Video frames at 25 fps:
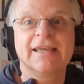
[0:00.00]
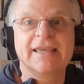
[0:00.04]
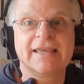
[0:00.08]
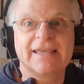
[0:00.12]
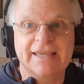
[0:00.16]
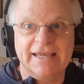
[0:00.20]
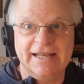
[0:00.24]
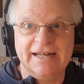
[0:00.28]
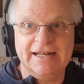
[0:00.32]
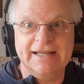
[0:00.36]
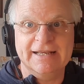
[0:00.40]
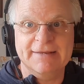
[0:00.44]

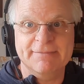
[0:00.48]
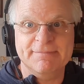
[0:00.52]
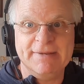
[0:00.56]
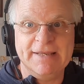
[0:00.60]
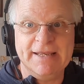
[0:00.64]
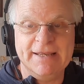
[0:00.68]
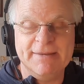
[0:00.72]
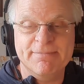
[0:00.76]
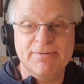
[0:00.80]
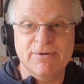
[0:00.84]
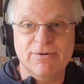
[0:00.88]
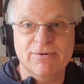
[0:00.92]
killing
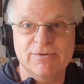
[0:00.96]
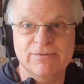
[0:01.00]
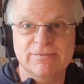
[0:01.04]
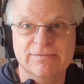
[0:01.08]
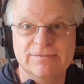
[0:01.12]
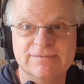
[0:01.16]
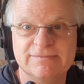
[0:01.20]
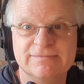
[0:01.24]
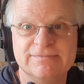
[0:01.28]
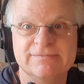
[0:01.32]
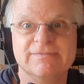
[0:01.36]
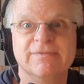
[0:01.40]
people.
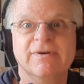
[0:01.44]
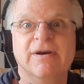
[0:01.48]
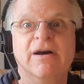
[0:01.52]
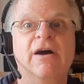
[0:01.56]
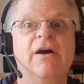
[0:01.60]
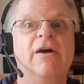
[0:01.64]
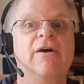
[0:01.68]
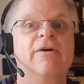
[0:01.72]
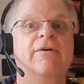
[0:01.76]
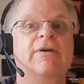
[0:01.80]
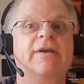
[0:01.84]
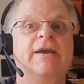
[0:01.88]

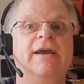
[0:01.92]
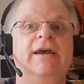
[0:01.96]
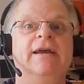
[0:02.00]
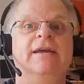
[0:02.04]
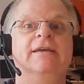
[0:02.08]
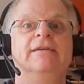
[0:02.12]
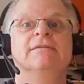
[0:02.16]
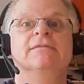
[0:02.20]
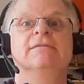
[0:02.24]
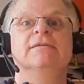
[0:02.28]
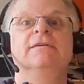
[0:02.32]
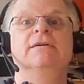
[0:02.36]

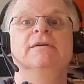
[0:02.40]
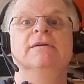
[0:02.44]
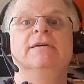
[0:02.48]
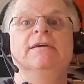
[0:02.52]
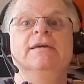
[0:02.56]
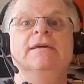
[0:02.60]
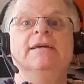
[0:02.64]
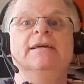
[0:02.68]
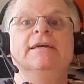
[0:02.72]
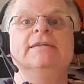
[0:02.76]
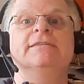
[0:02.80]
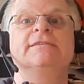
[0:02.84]
Okay,
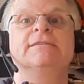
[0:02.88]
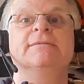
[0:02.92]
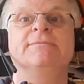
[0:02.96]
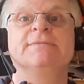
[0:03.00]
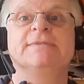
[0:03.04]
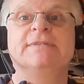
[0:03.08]
here's some